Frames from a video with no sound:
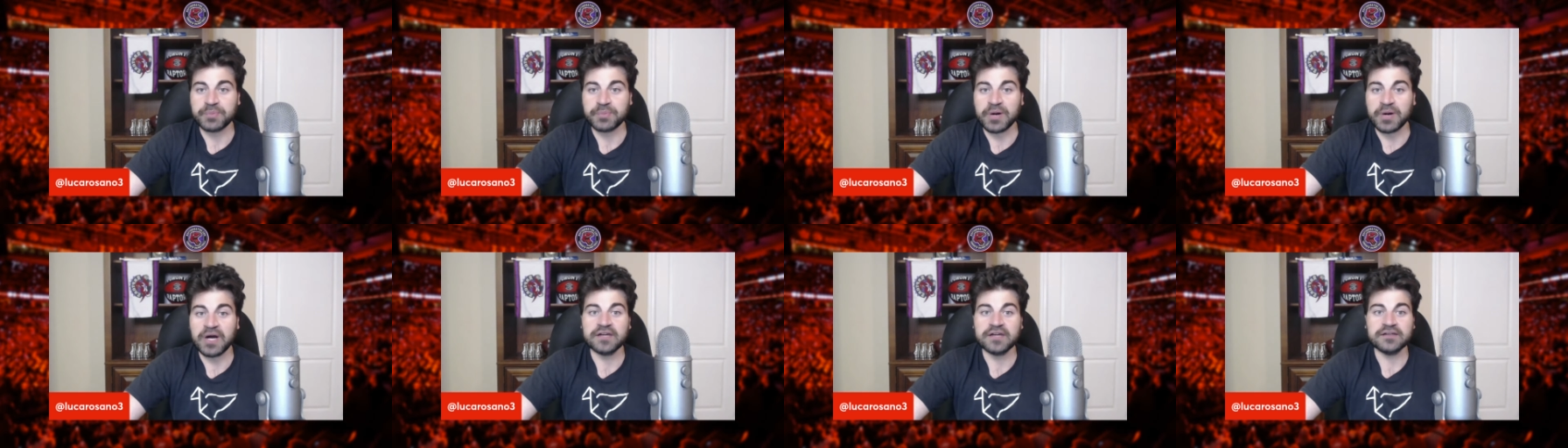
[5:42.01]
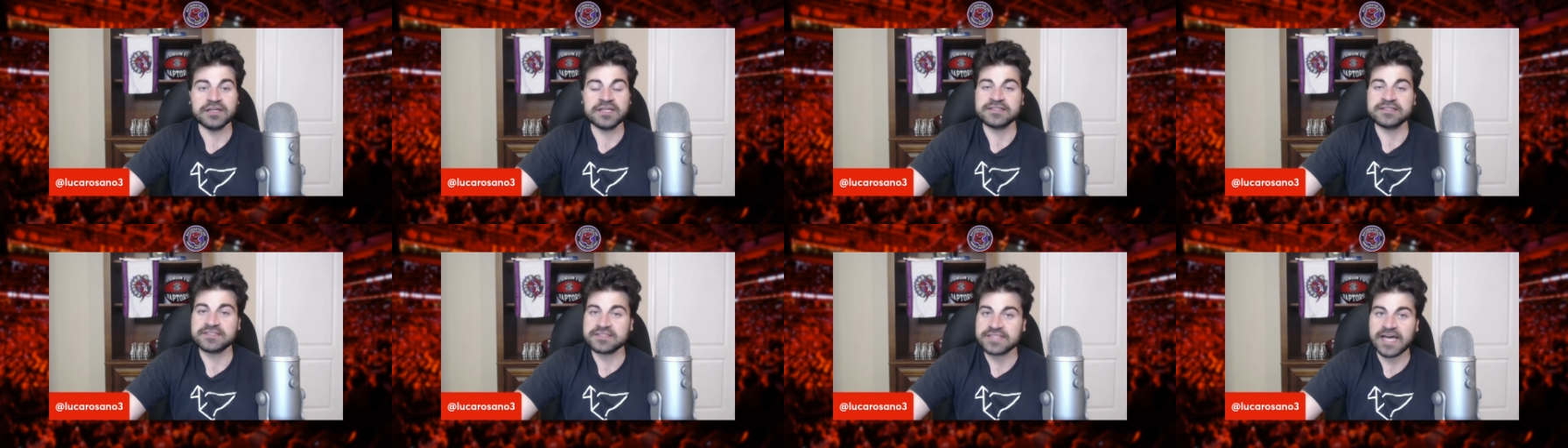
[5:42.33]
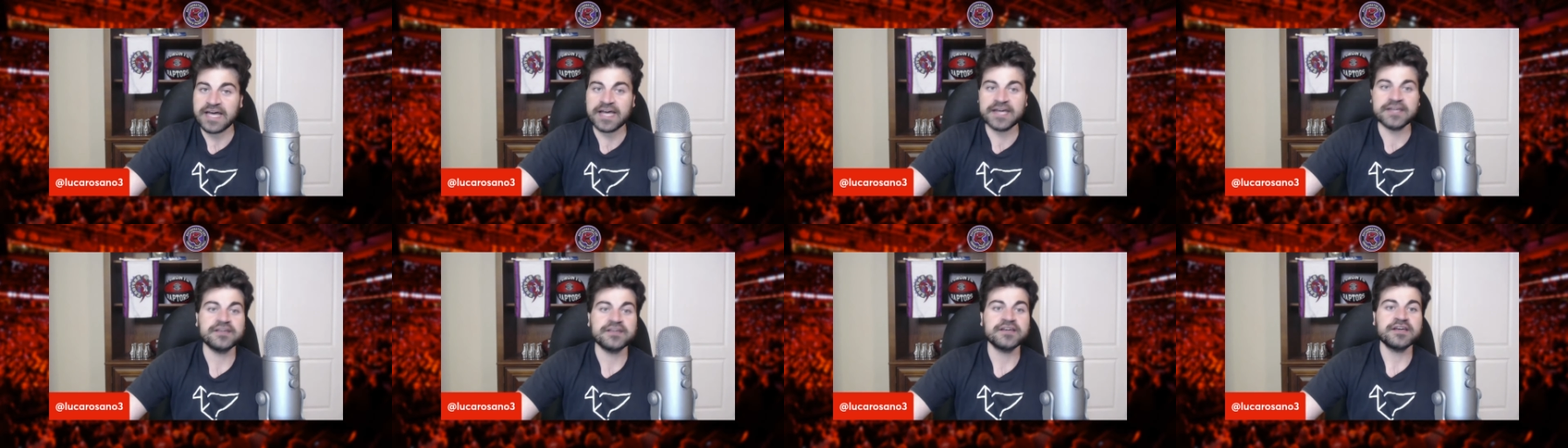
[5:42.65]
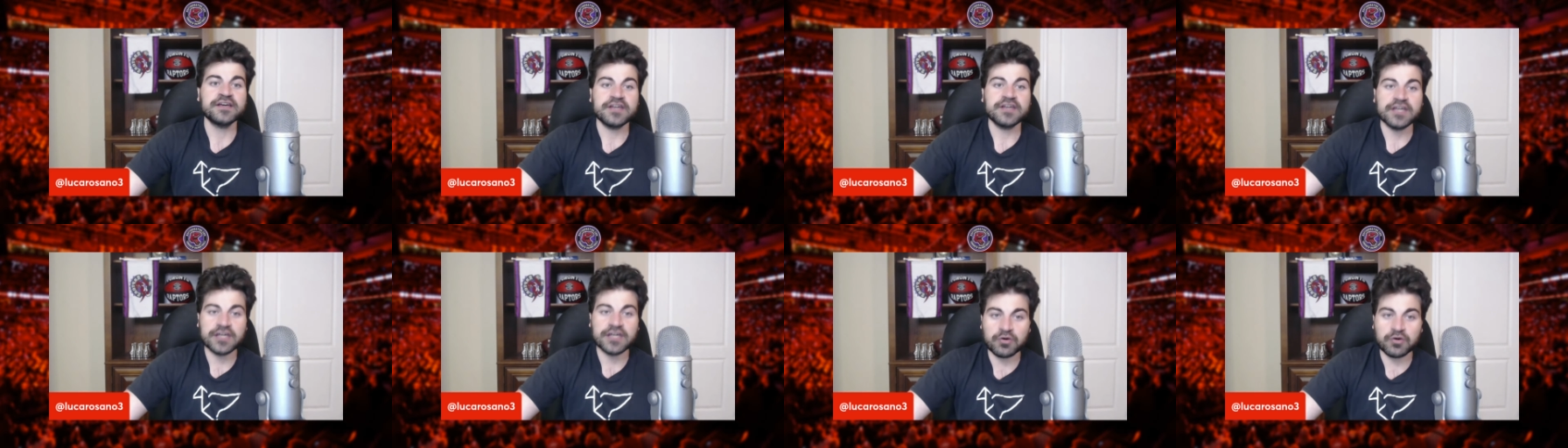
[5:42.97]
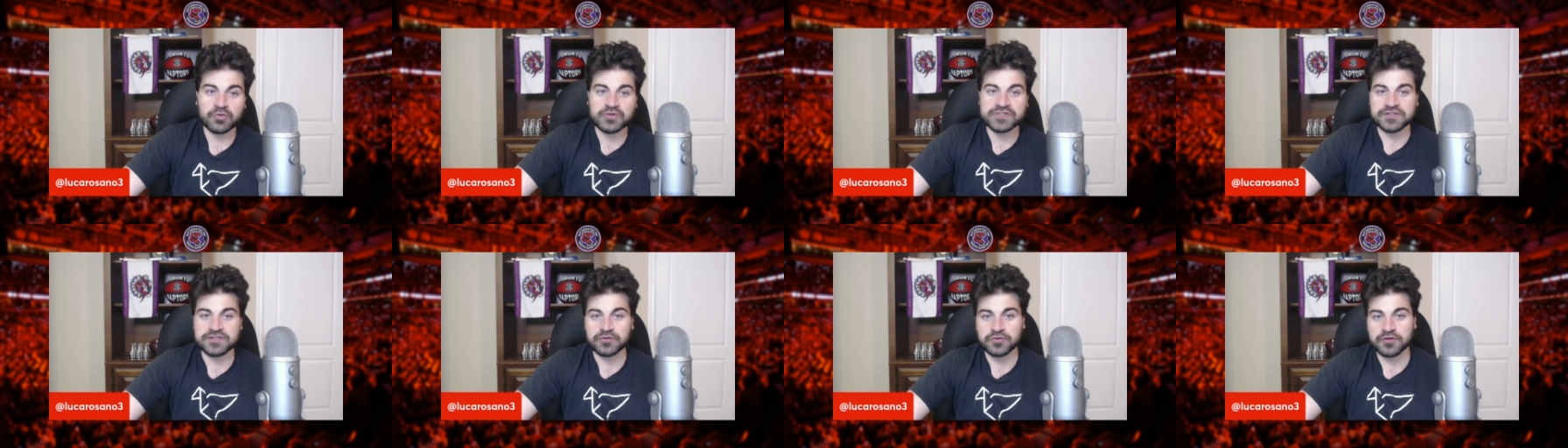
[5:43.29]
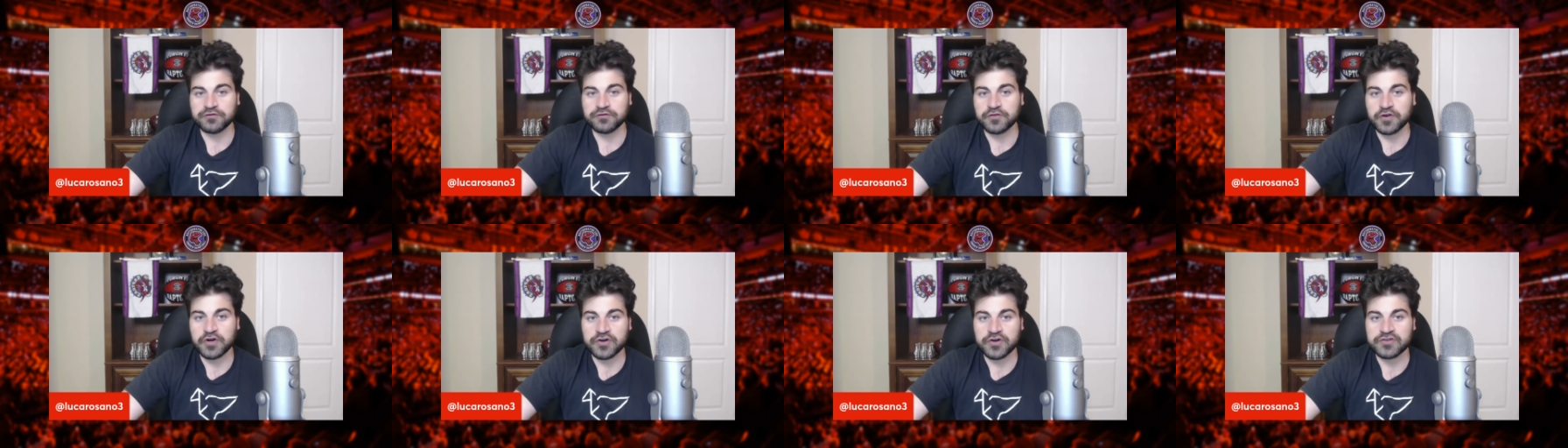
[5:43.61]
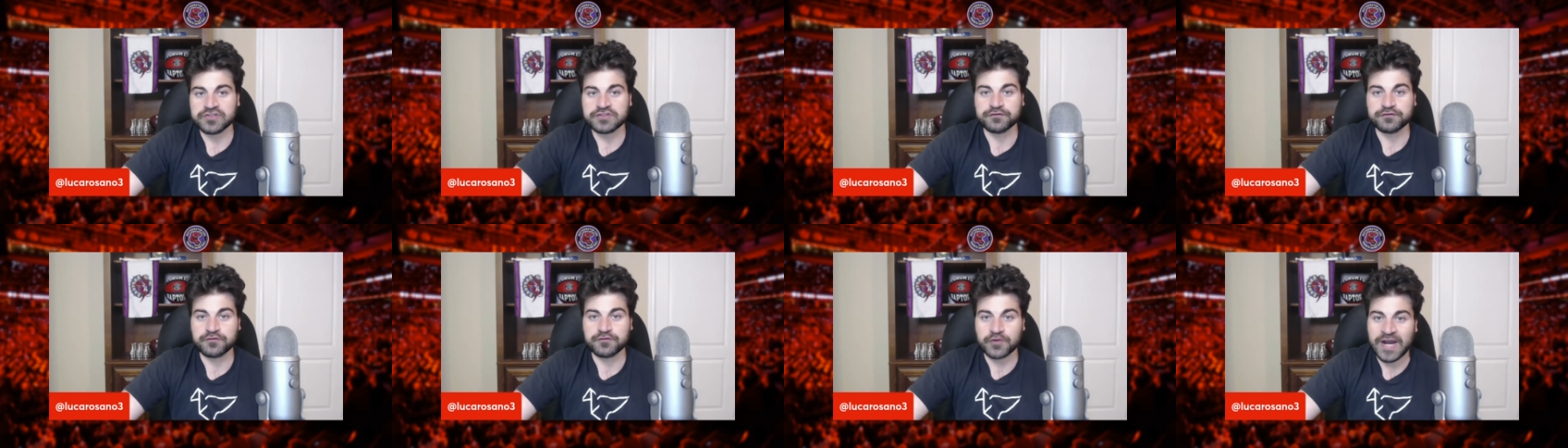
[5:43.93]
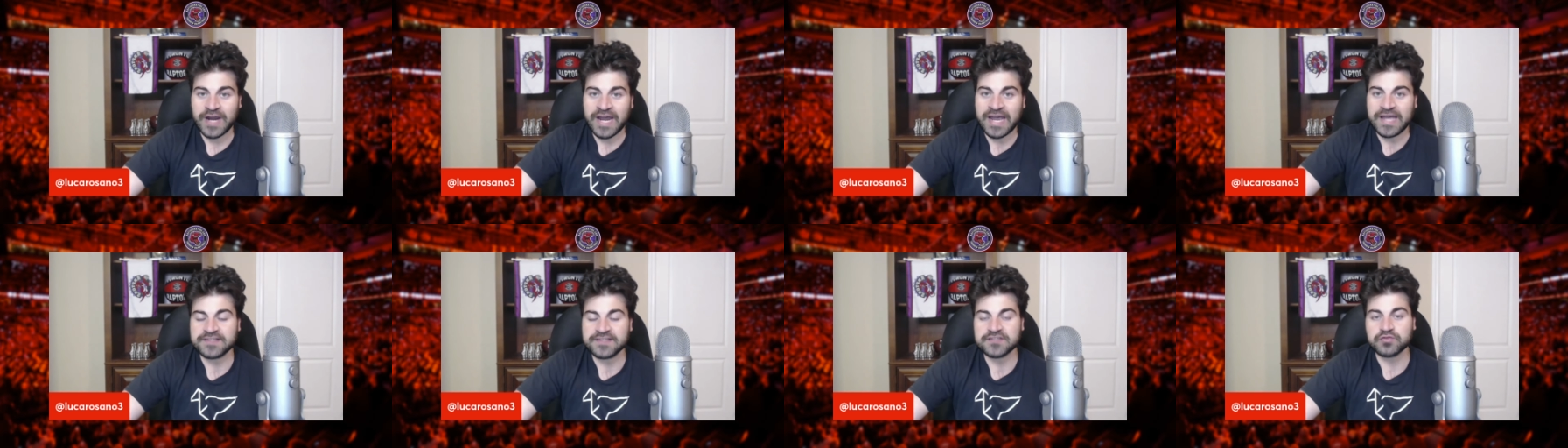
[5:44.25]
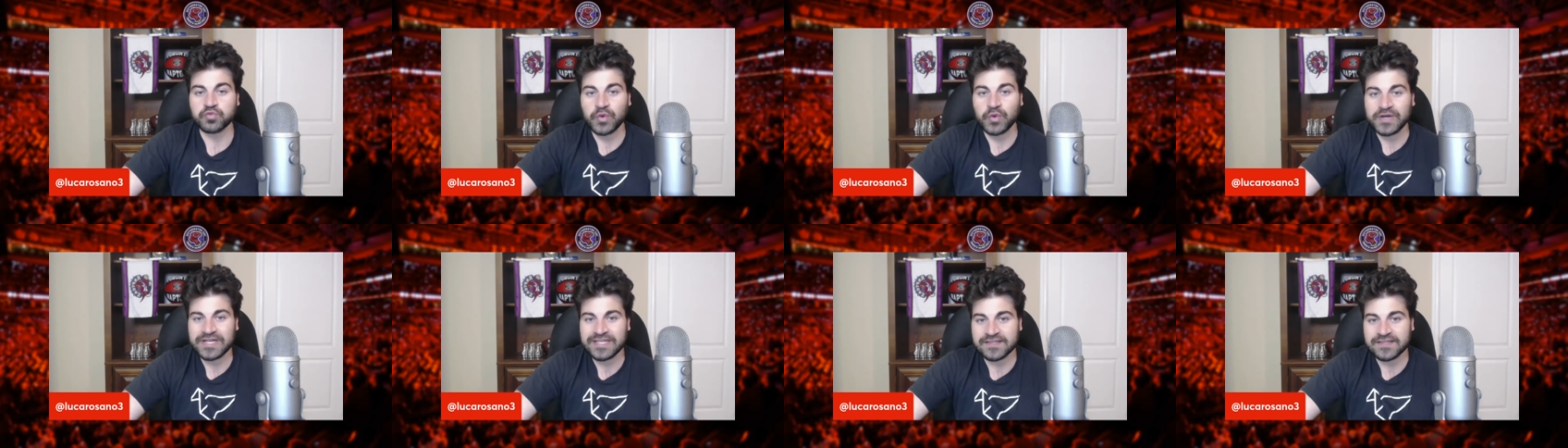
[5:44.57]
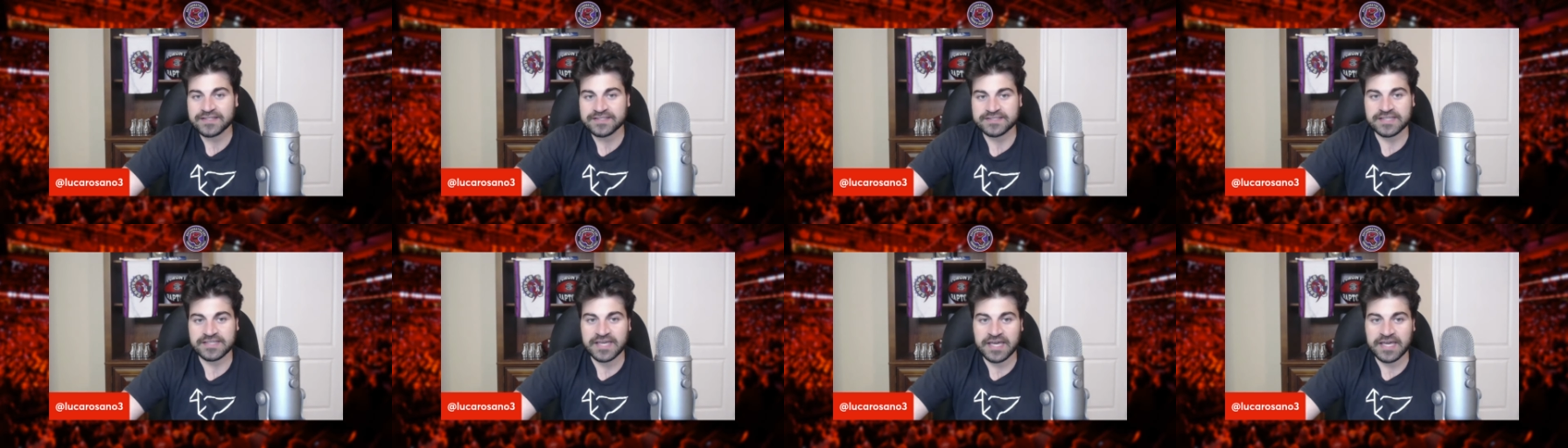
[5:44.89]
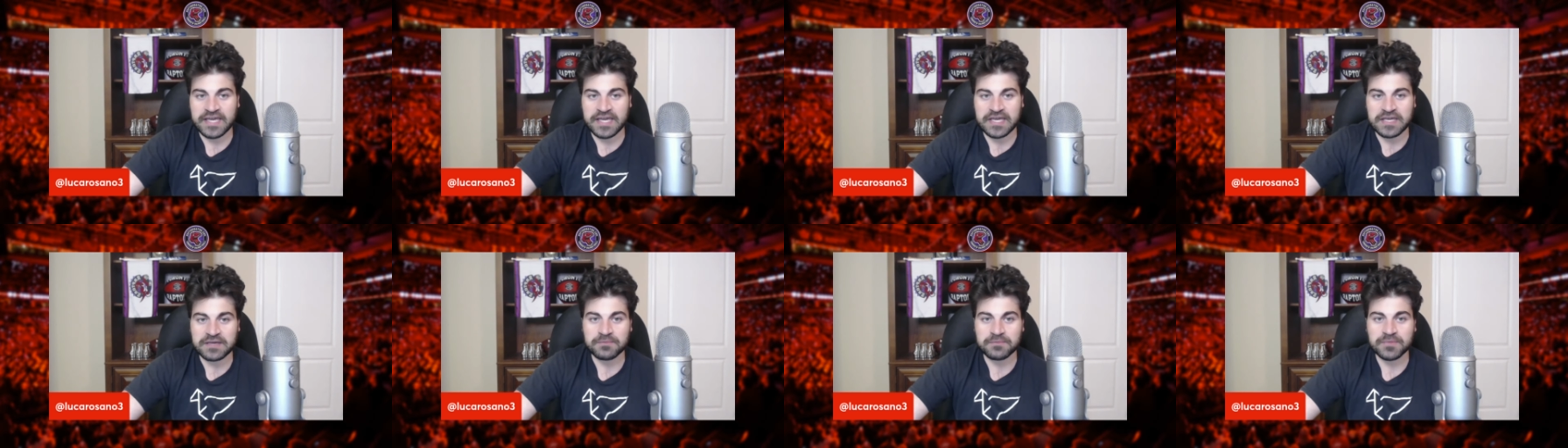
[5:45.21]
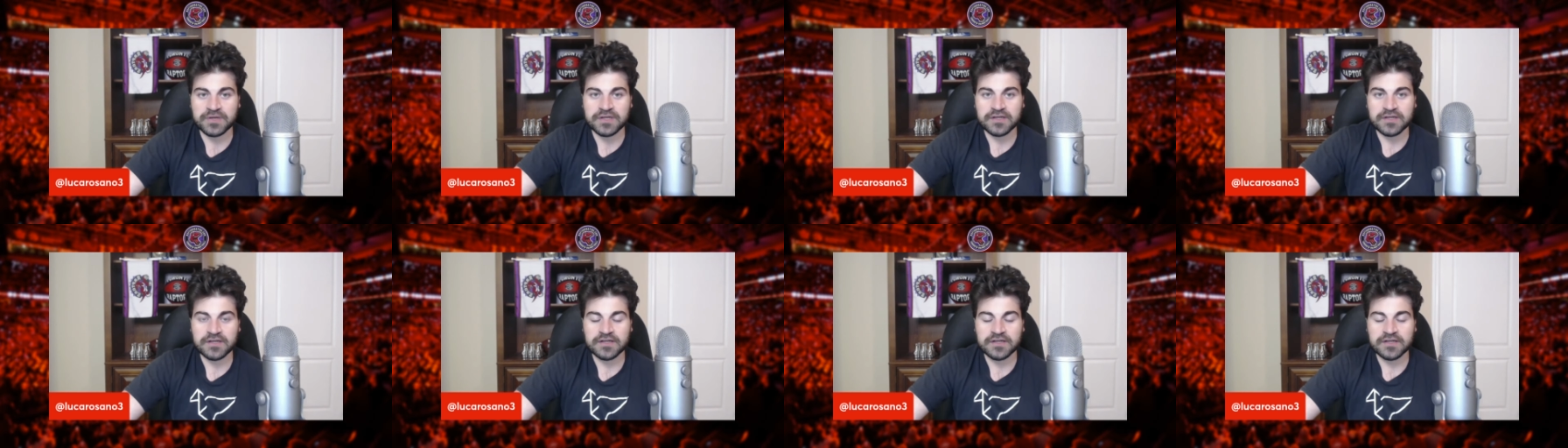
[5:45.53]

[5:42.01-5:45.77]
But instead, it was the reverse. France winning this game.